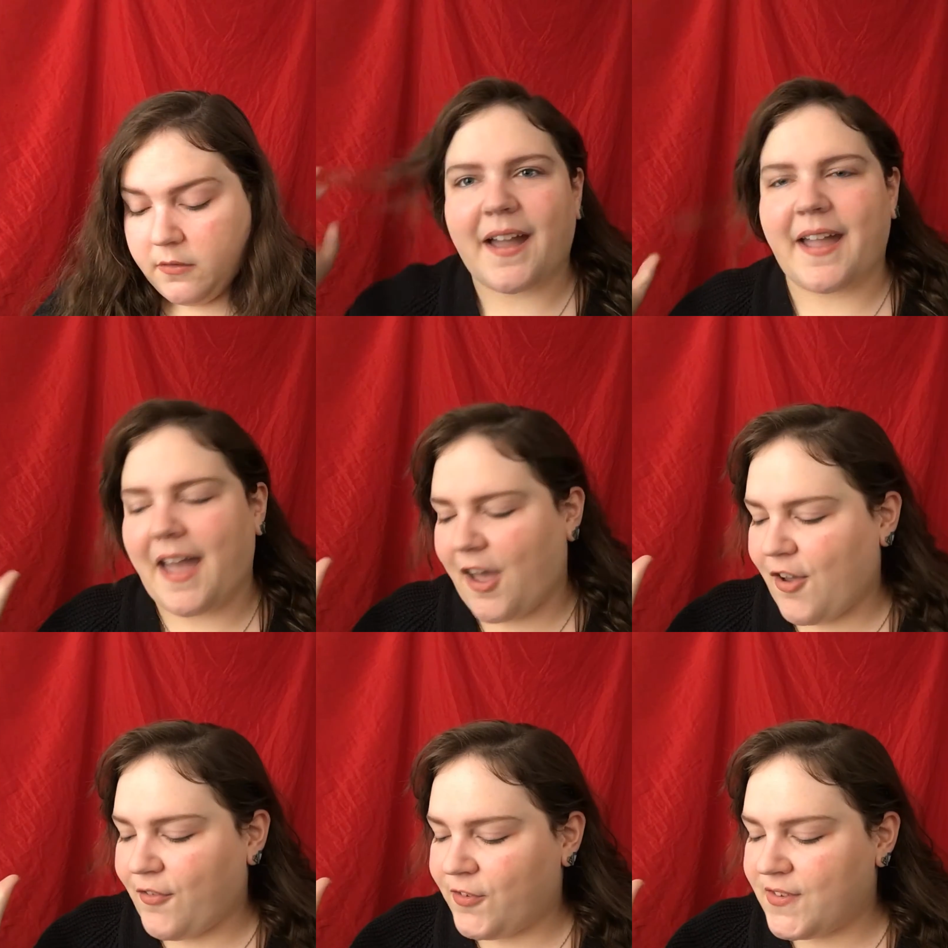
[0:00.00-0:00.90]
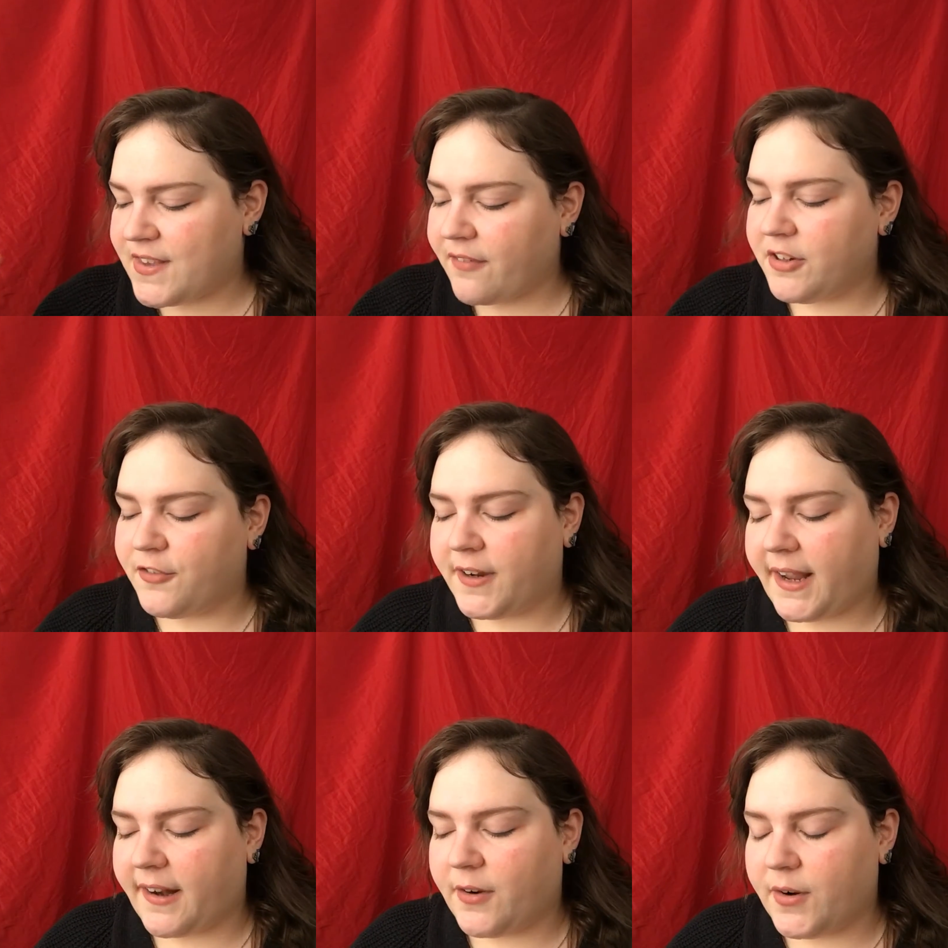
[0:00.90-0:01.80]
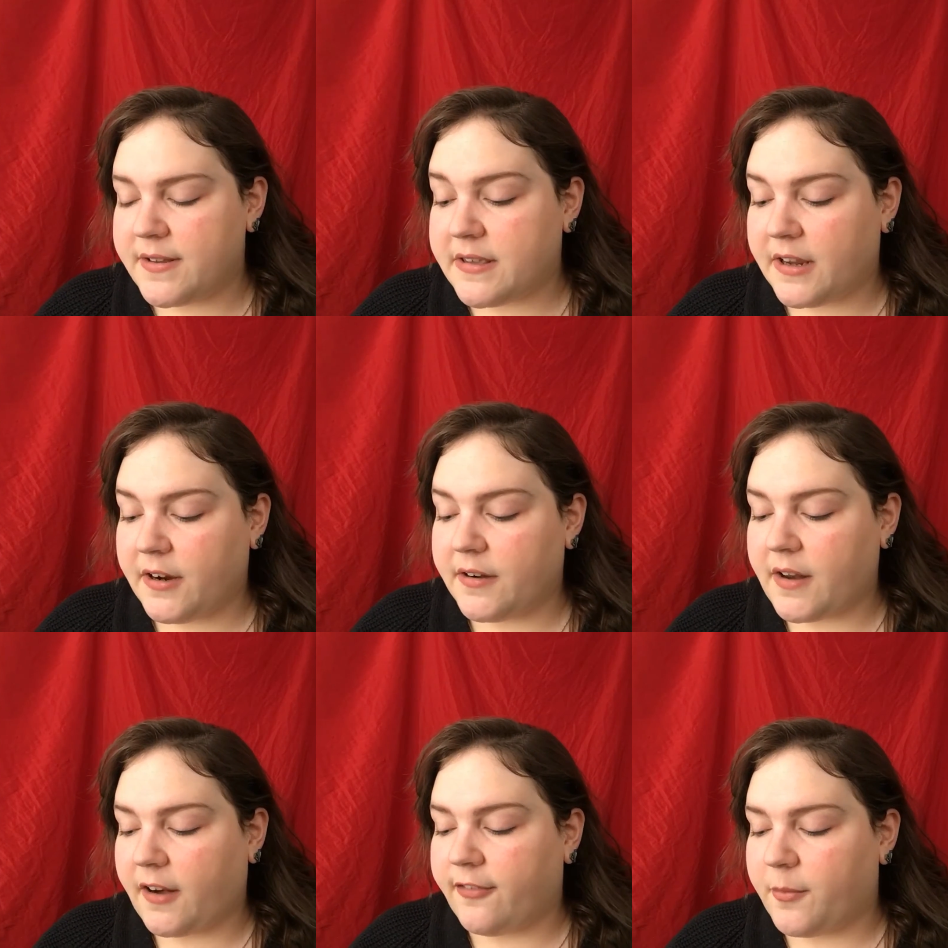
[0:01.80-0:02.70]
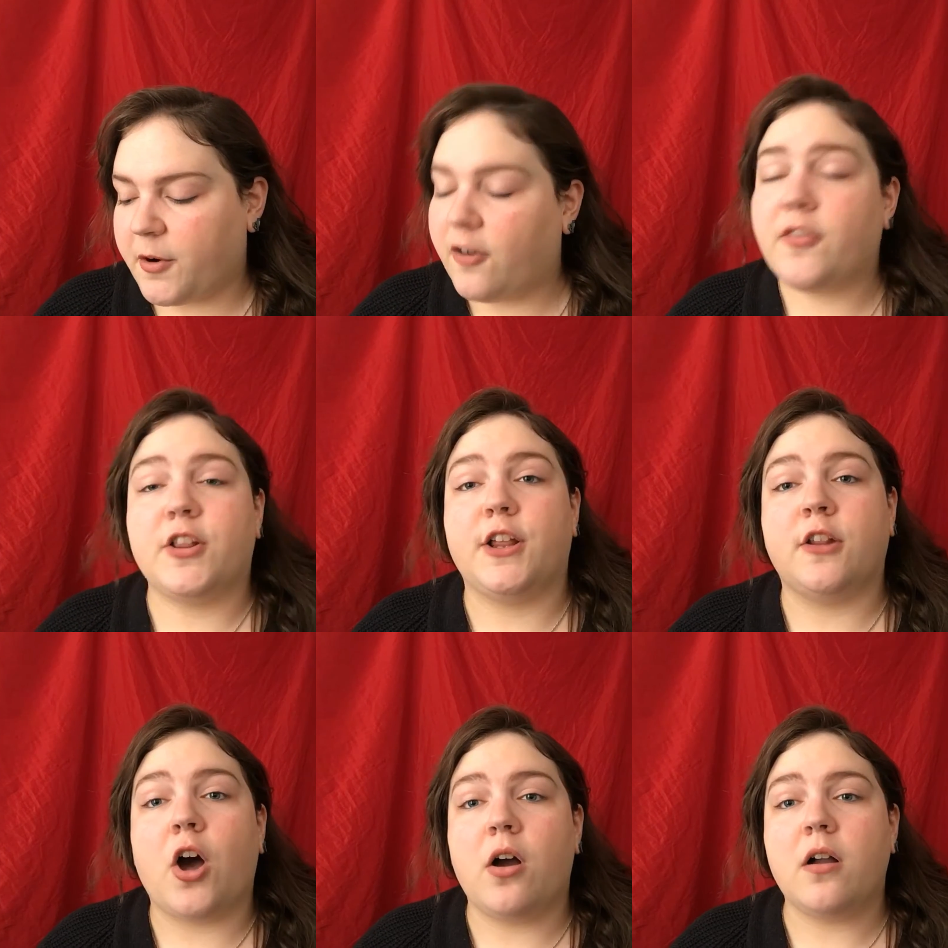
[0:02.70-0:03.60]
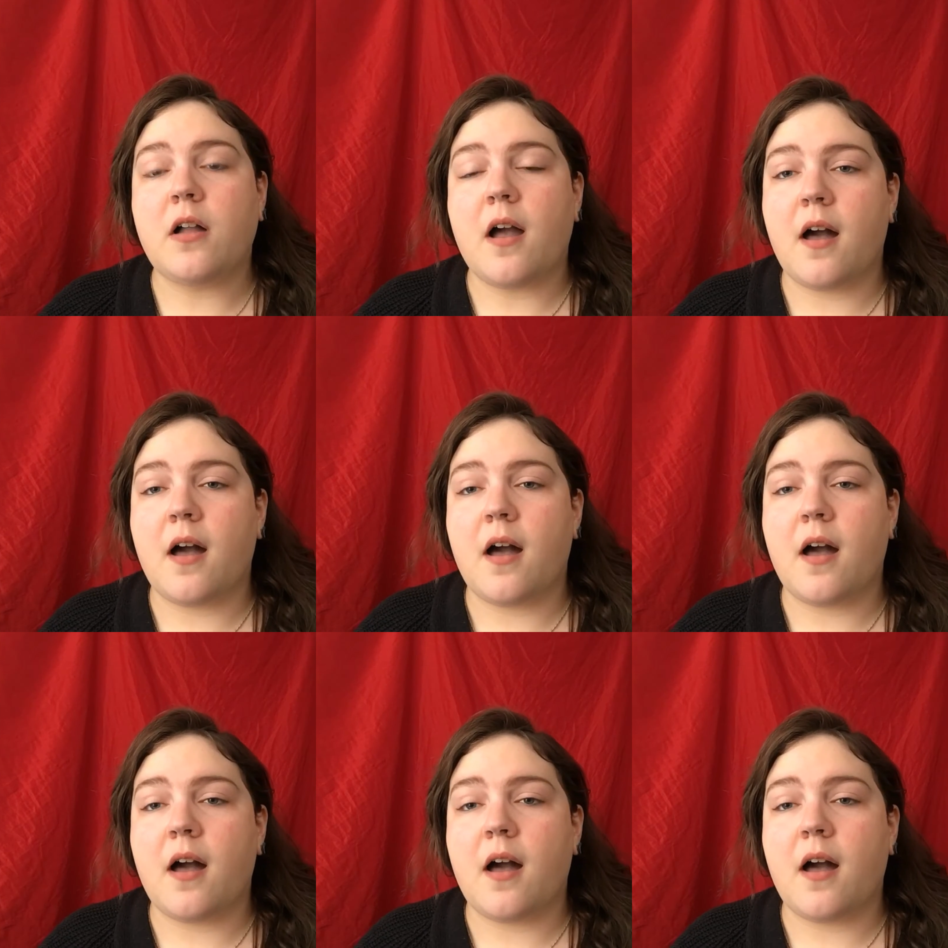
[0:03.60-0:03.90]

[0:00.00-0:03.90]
I have 7 different categories here. None of them are overly long.